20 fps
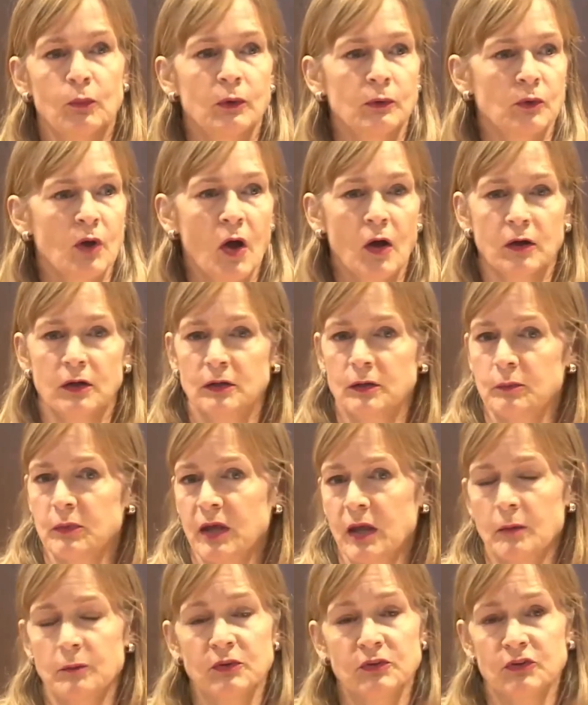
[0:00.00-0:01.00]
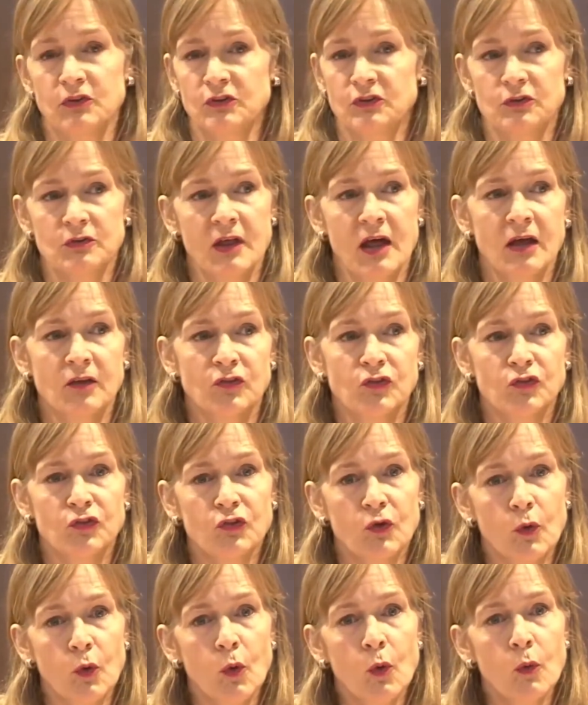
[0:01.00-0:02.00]
We're not going to be able to do that
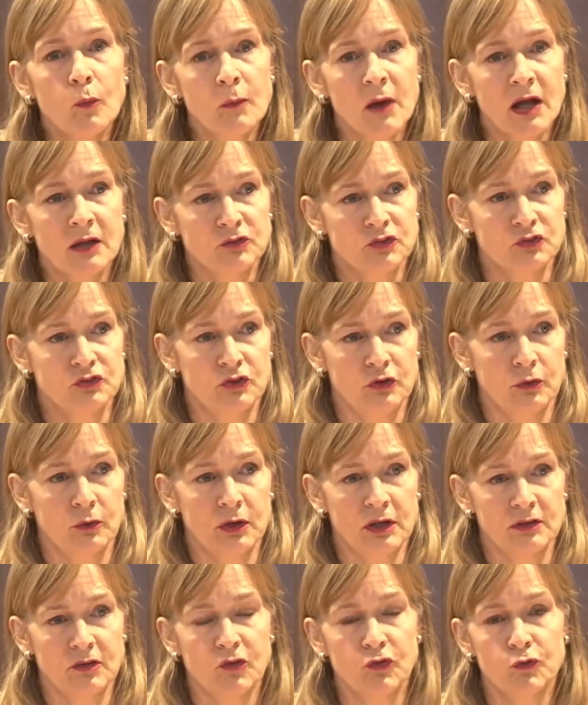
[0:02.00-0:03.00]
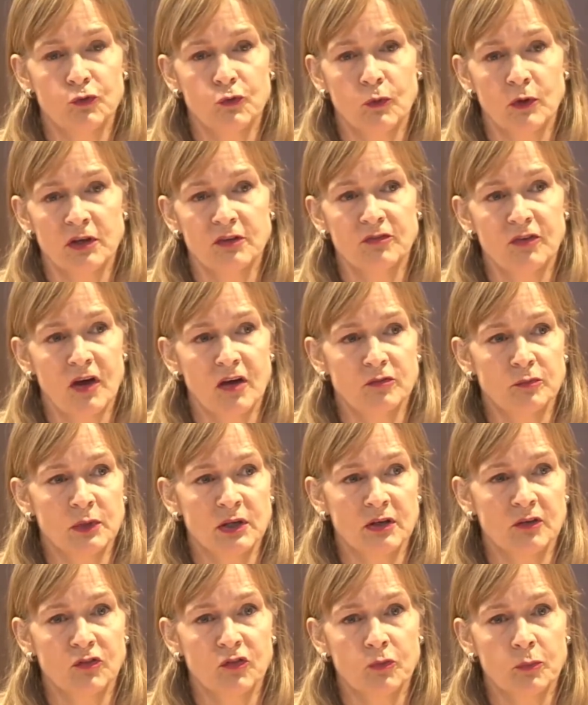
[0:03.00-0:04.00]
so much during this
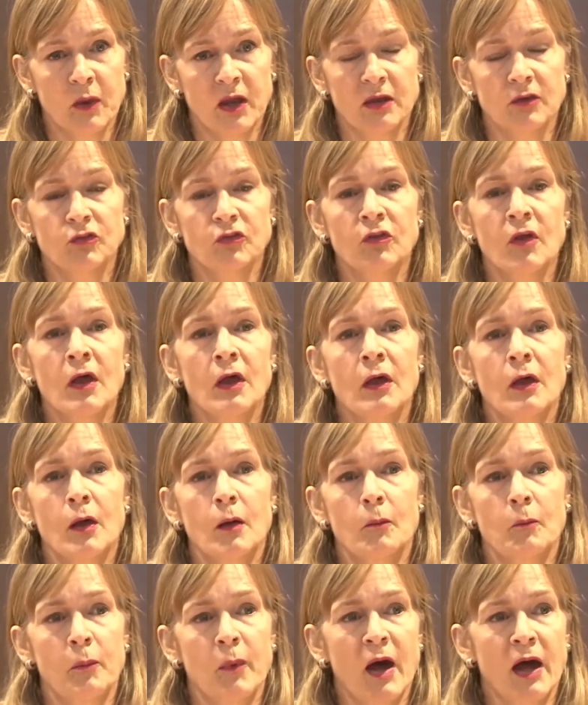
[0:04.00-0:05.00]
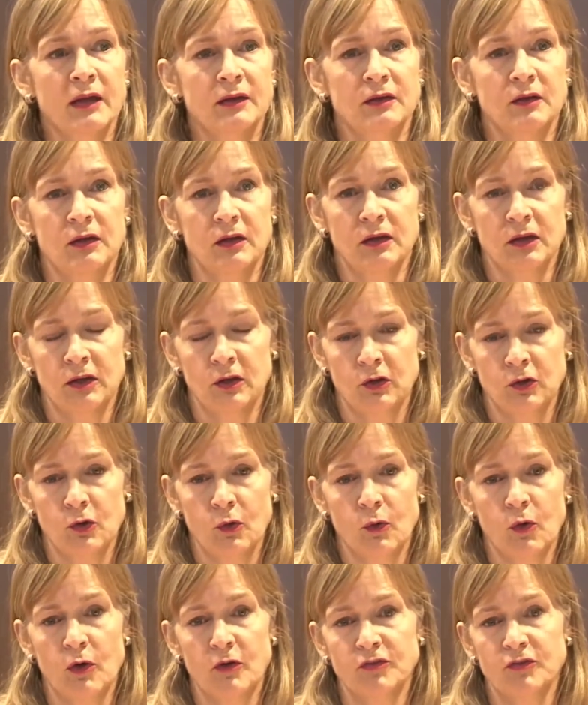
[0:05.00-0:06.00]
45-minute space, but
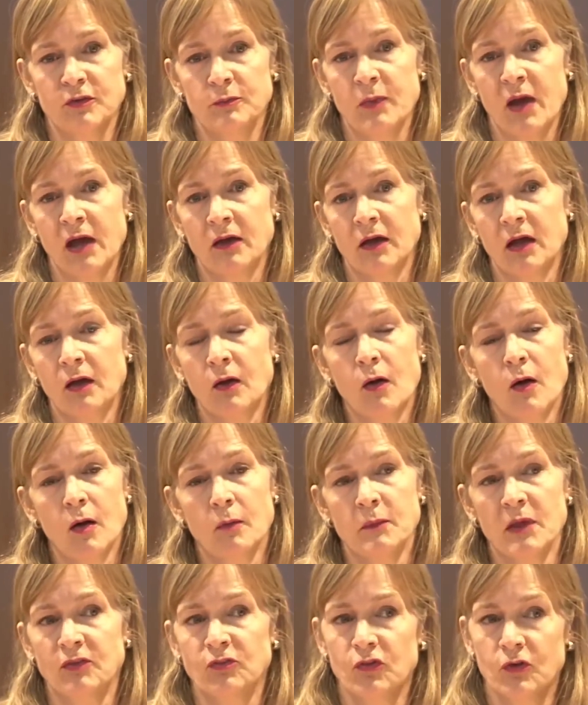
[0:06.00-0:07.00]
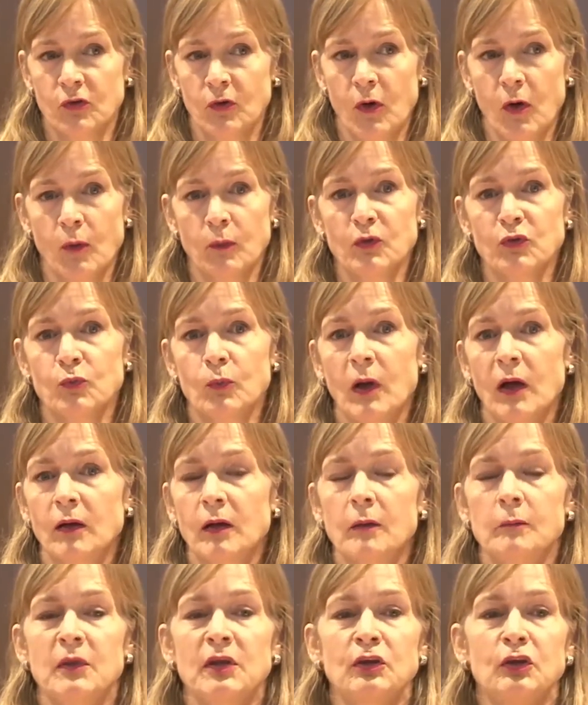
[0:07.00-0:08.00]
your feedback and comments are always
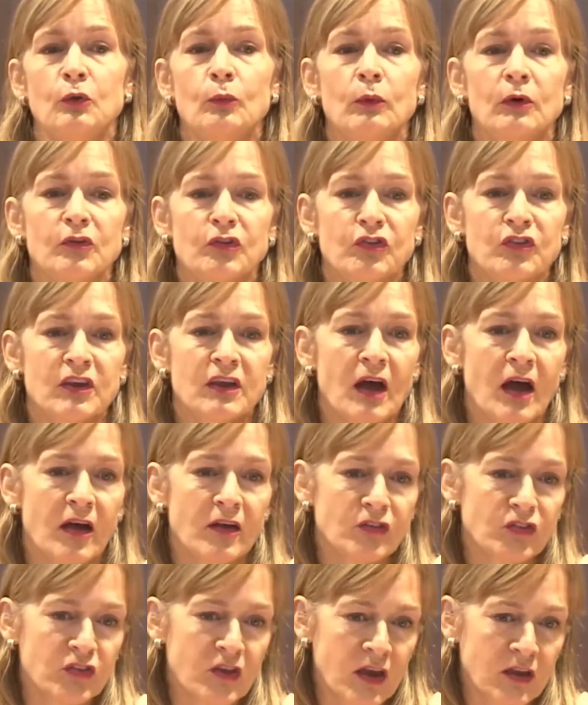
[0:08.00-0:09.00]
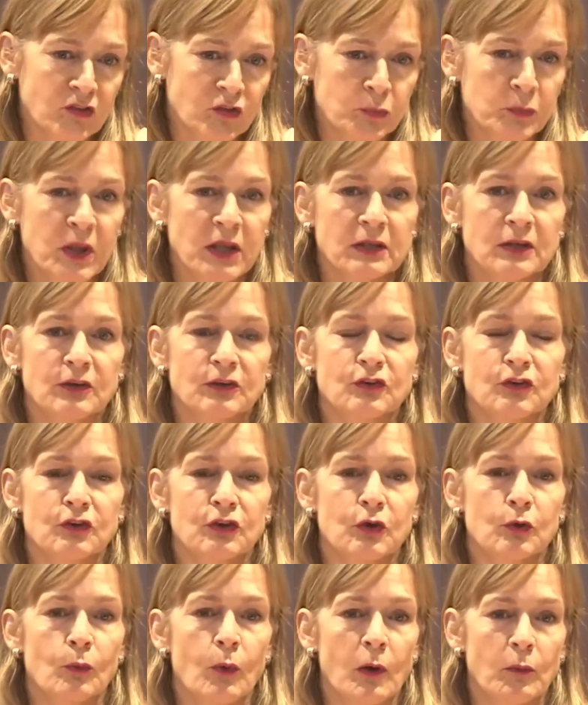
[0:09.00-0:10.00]
welcome, and you will see us explaining to
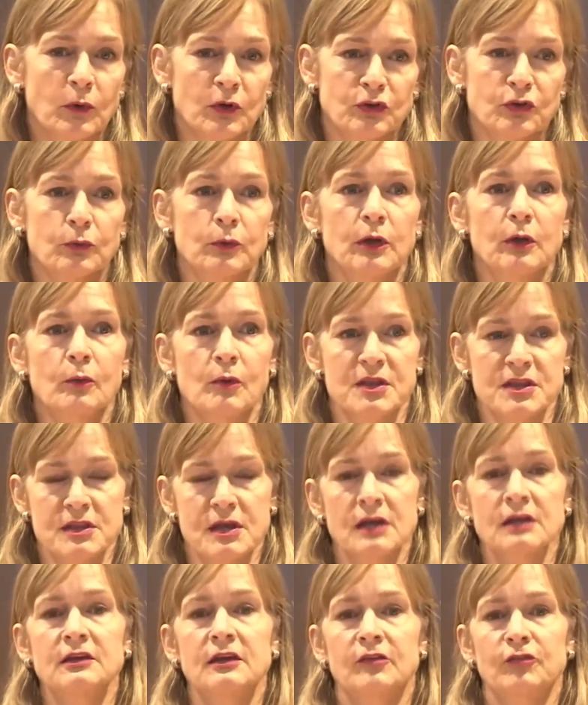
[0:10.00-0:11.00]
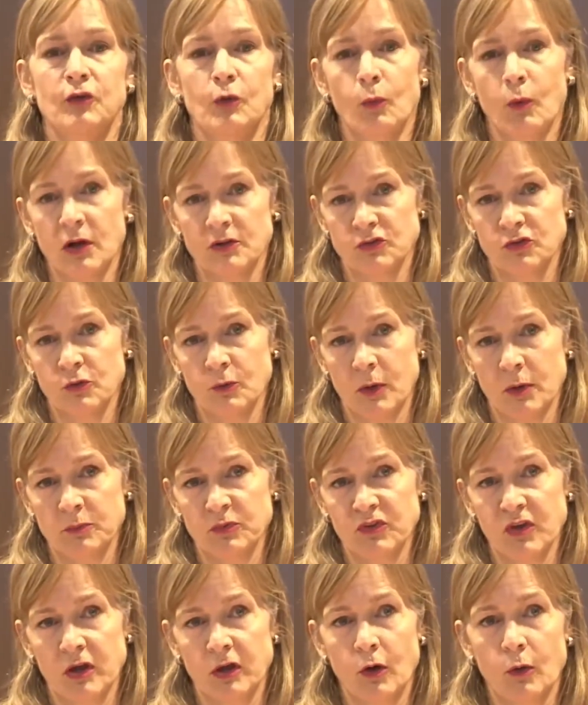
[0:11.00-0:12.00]
you what we're doing with it if you watch the
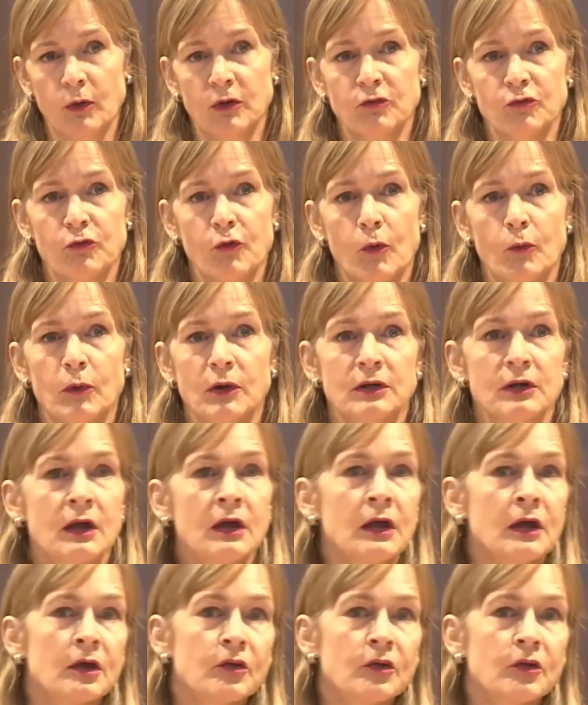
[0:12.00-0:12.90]
website going forward.